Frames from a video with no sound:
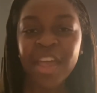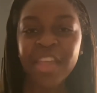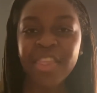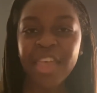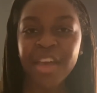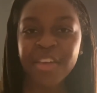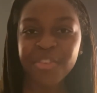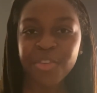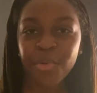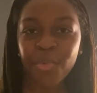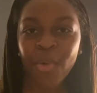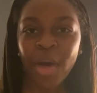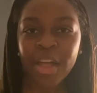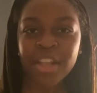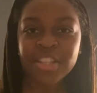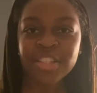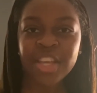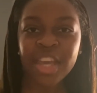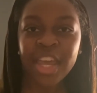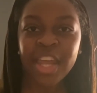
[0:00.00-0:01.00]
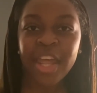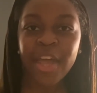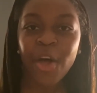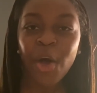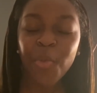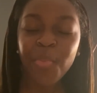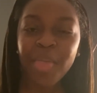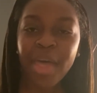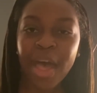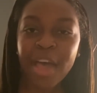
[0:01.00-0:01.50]
Thanks for watching, and I
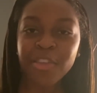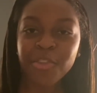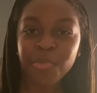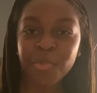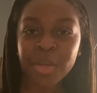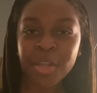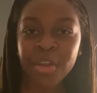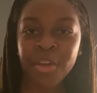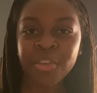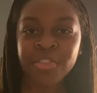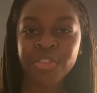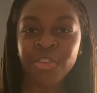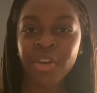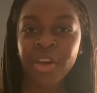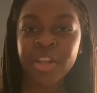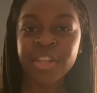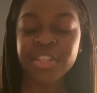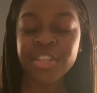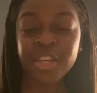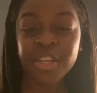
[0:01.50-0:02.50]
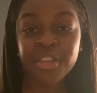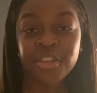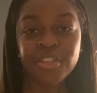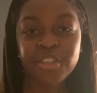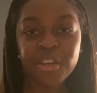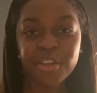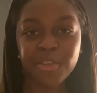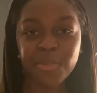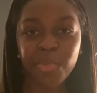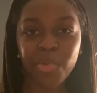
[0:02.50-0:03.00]
hope that as readers you'll continue
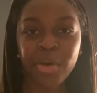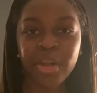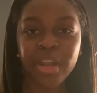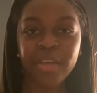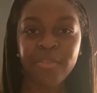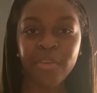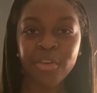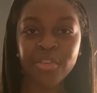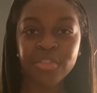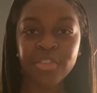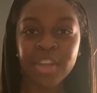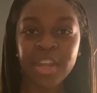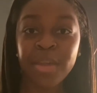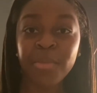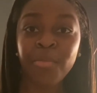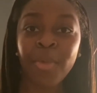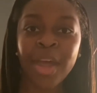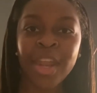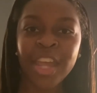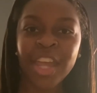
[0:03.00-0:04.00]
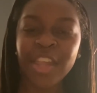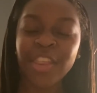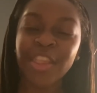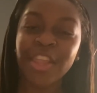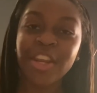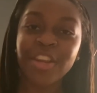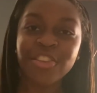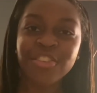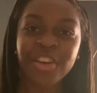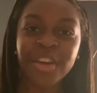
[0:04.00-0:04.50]
to explore diversity in writing and
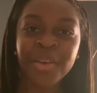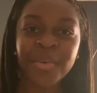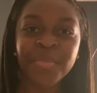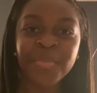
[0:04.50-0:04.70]
literature.